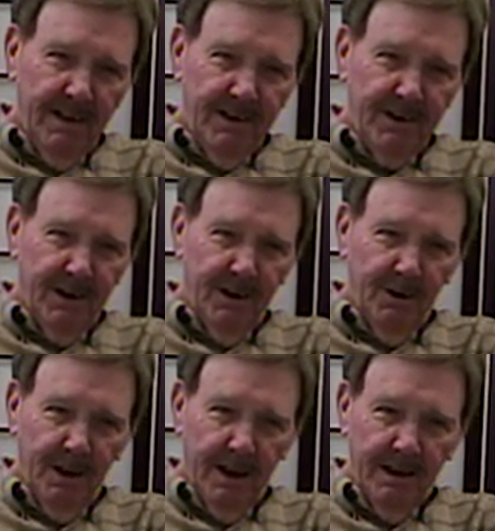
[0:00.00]

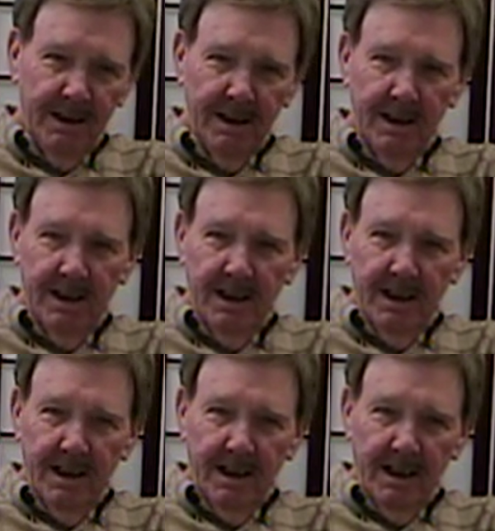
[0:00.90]
So
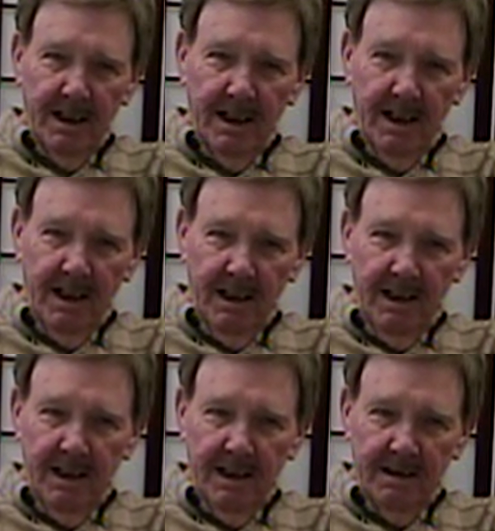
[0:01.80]

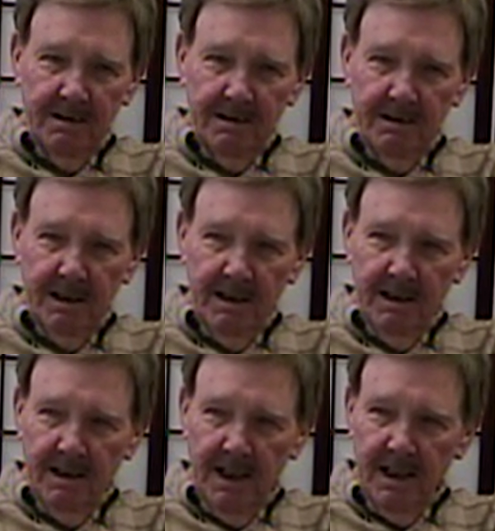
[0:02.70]
I
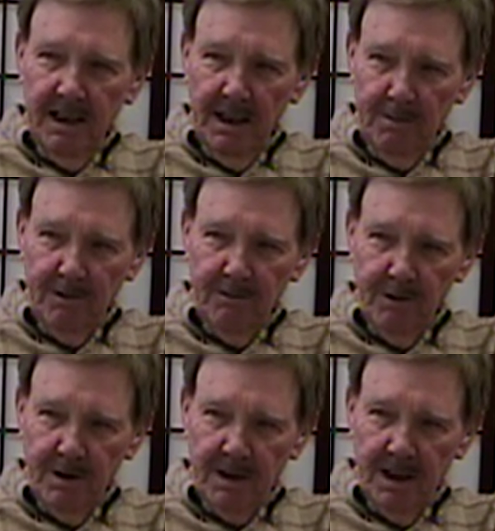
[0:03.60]
ended up at
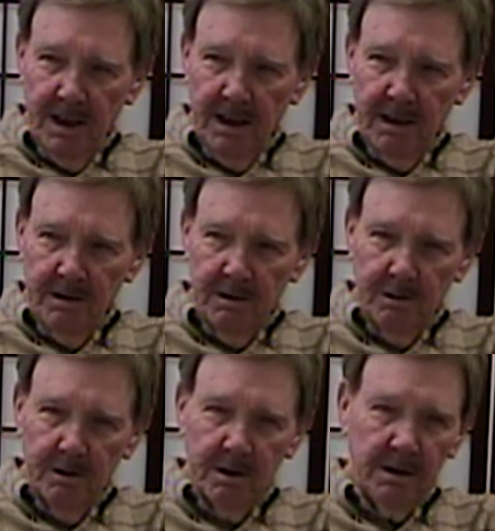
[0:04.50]
Fort Snelling
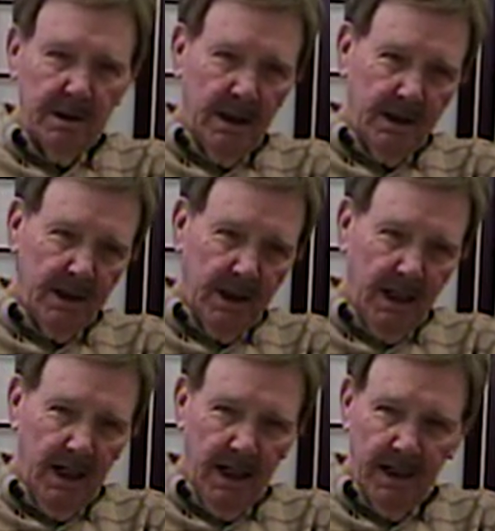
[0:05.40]
through a connection I
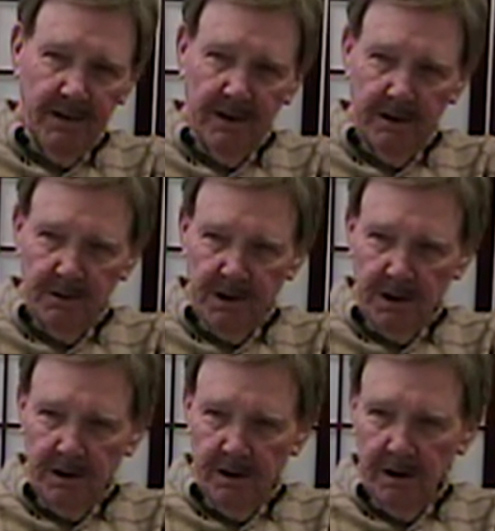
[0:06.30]
had there. There was a
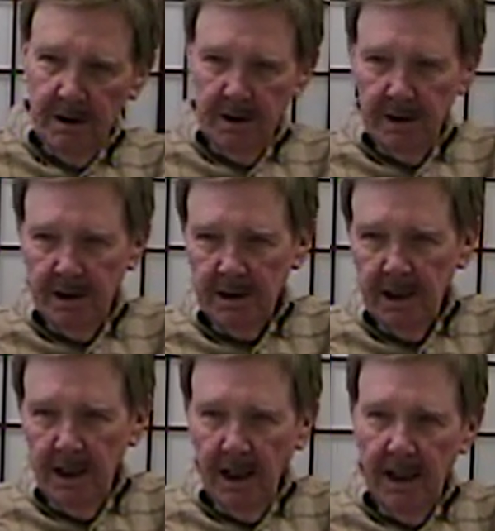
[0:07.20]
colonel there that
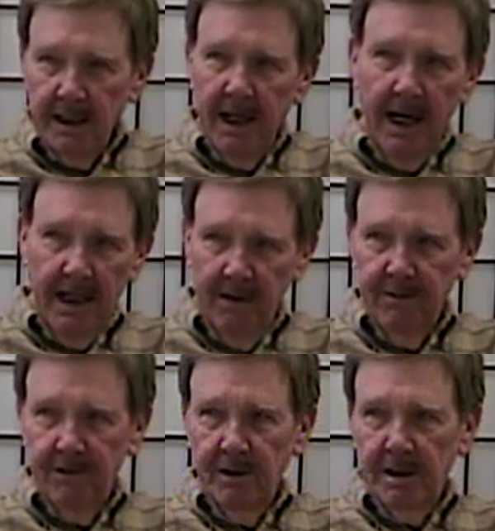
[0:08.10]
I had caddied
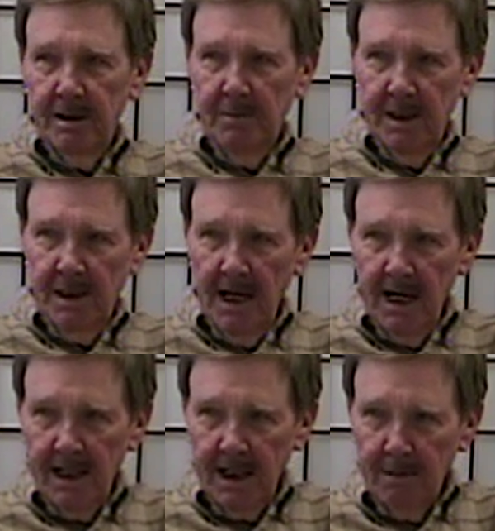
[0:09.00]
for at the
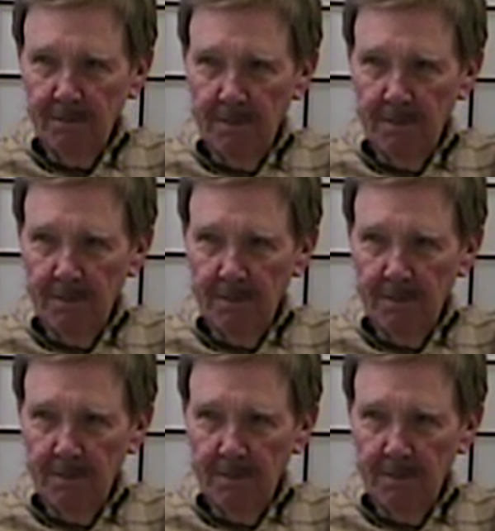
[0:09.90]
Minnetonka Club.